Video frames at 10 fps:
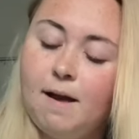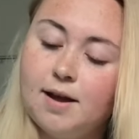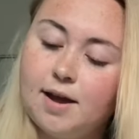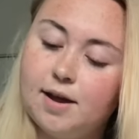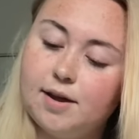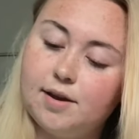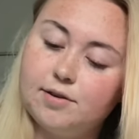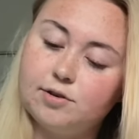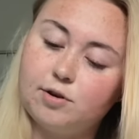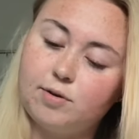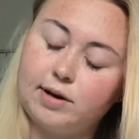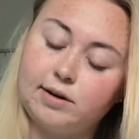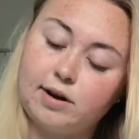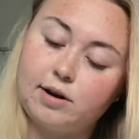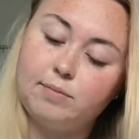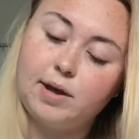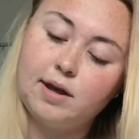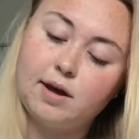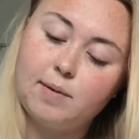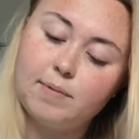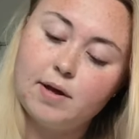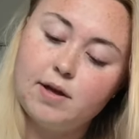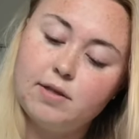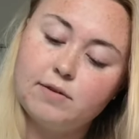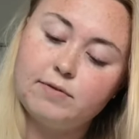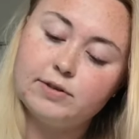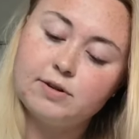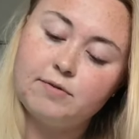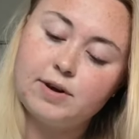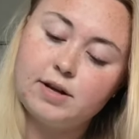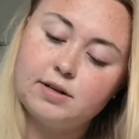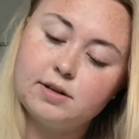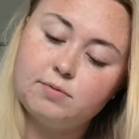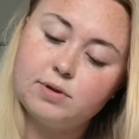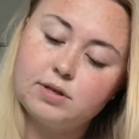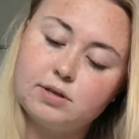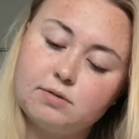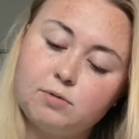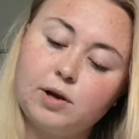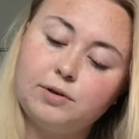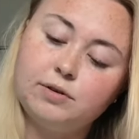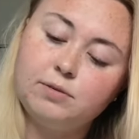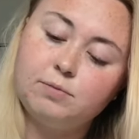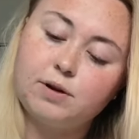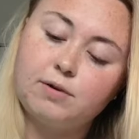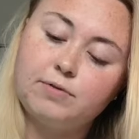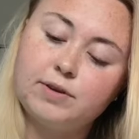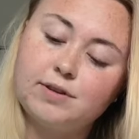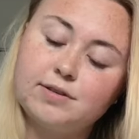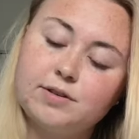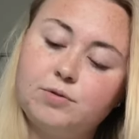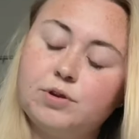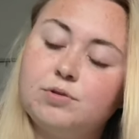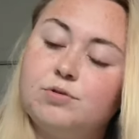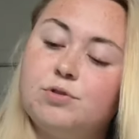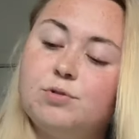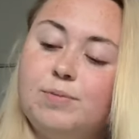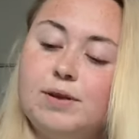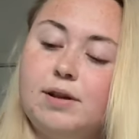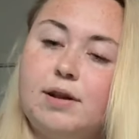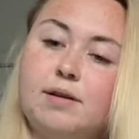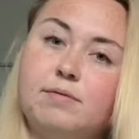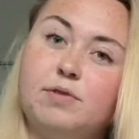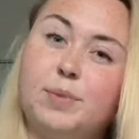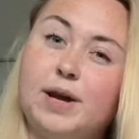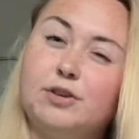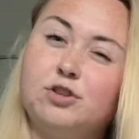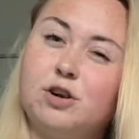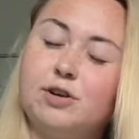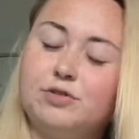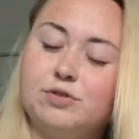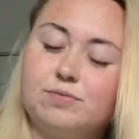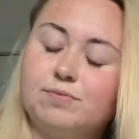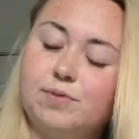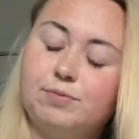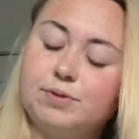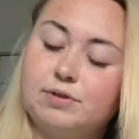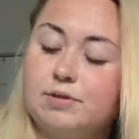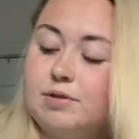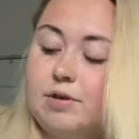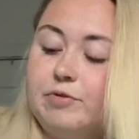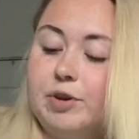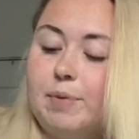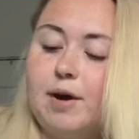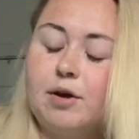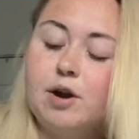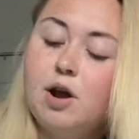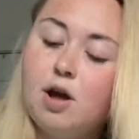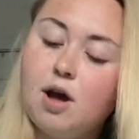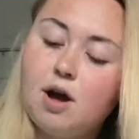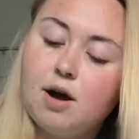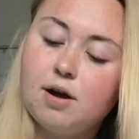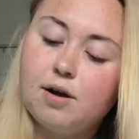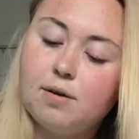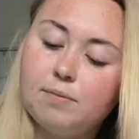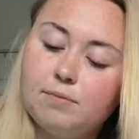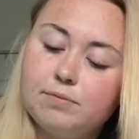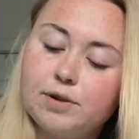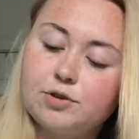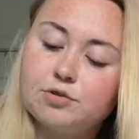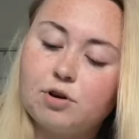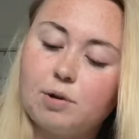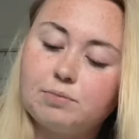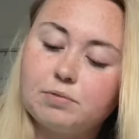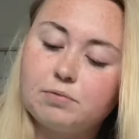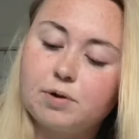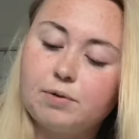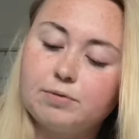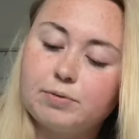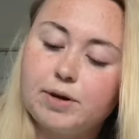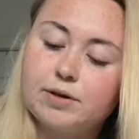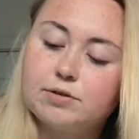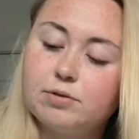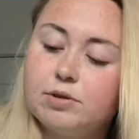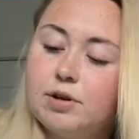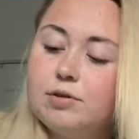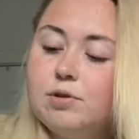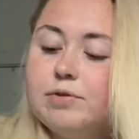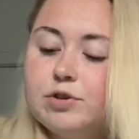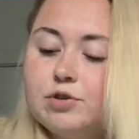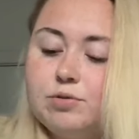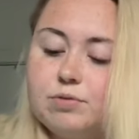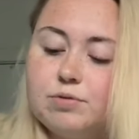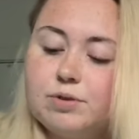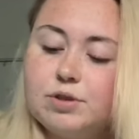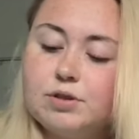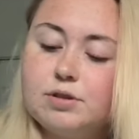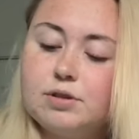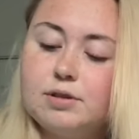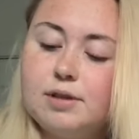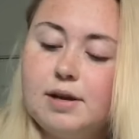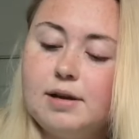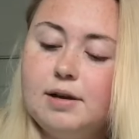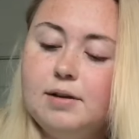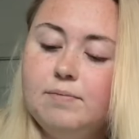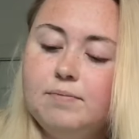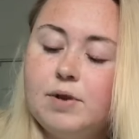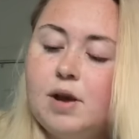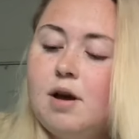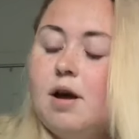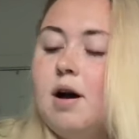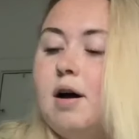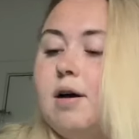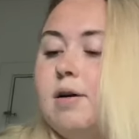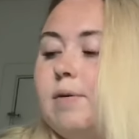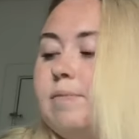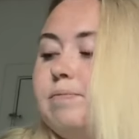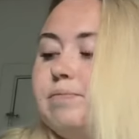And so I did hair and makeup the first outfit I did was, well, I only did one outfit. They said you could do two, but like for my headshot, I just, it wasn't, didn't really matter. Um, they just cropped what I was wearing. So it looked like two different shoots, which is slay. Um,